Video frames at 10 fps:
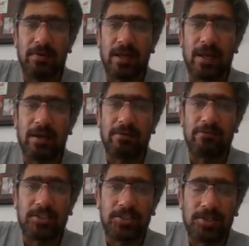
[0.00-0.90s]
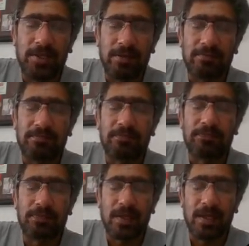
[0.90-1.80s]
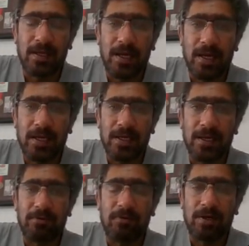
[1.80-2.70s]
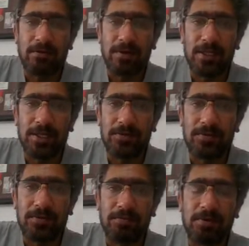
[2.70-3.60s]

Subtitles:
and I wish them luck in whatever they do,